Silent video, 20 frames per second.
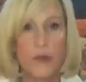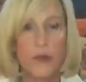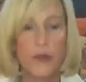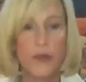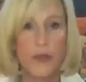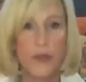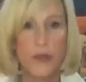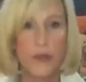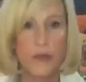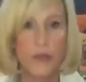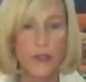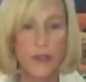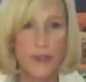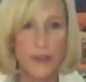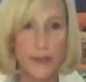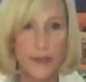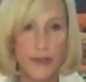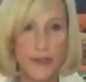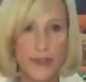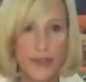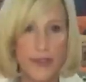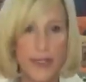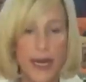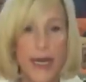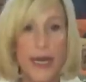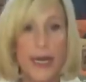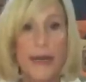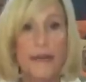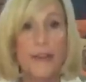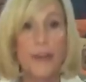that's close to the
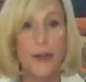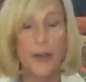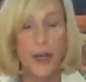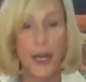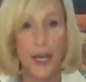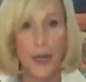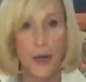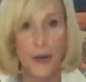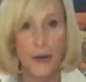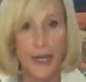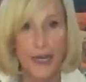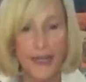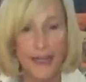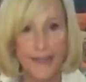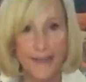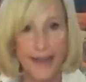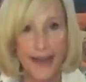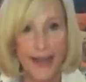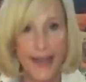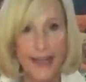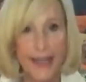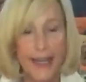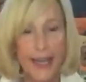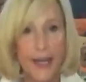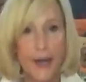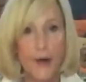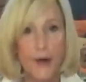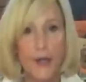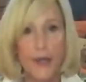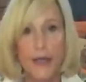site. They're aerating that
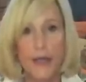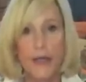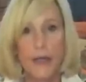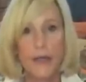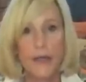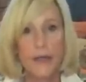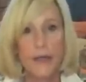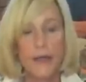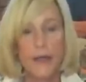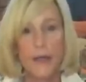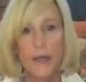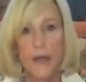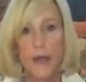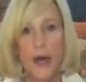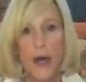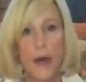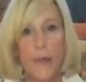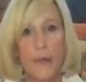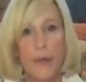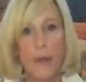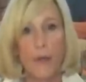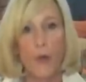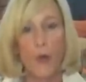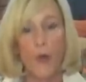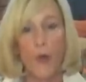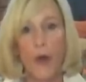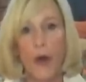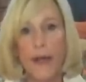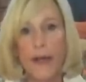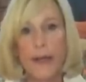area. I
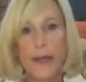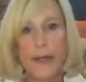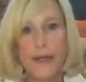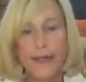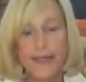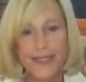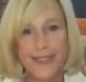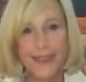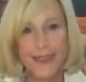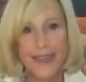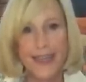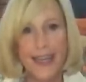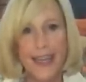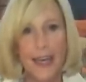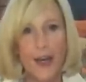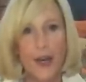mean, what is in the